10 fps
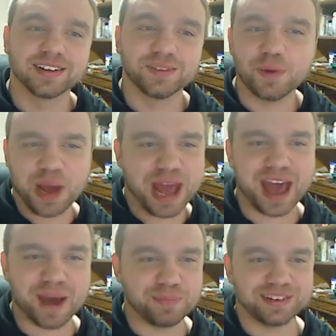What
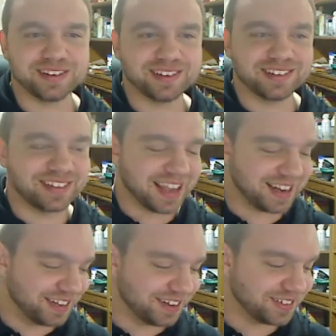happened in
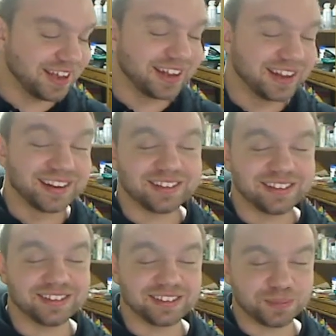10 years?
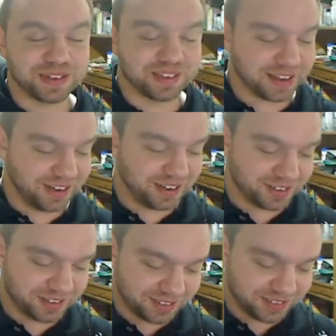It's been 10
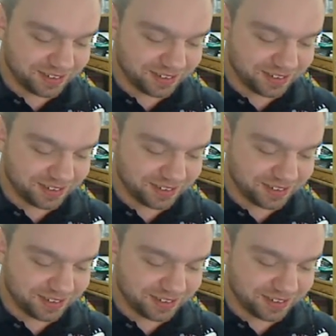years.